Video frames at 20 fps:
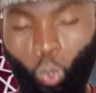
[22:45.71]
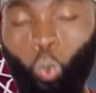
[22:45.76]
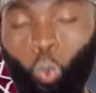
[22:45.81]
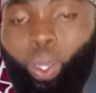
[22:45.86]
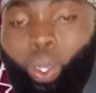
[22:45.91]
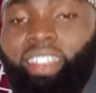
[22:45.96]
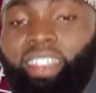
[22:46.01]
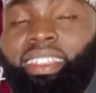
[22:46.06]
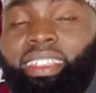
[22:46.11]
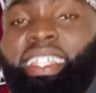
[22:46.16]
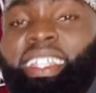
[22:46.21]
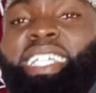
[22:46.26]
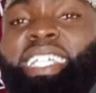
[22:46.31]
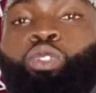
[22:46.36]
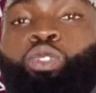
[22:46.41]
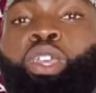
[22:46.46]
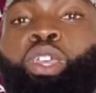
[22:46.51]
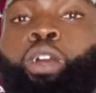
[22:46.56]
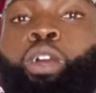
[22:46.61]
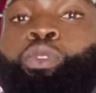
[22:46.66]
With
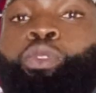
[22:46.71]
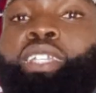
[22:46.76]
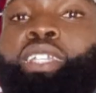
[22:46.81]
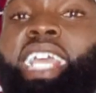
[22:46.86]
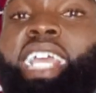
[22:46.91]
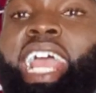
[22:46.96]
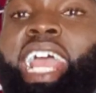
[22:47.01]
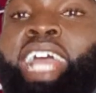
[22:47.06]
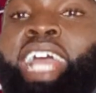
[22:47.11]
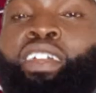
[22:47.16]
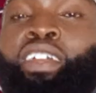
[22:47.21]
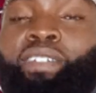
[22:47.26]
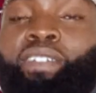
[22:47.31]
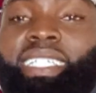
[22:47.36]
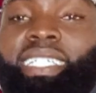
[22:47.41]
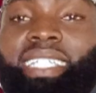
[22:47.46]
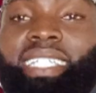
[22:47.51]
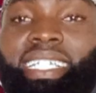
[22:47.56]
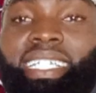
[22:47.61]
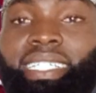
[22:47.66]
this, we come to the end of
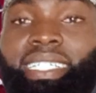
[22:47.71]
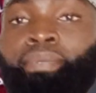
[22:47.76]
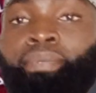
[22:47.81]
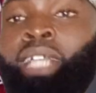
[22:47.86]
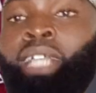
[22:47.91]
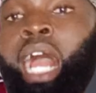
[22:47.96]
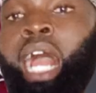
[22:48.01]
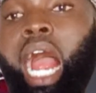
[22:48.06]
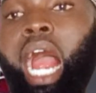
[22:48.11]
this lesson.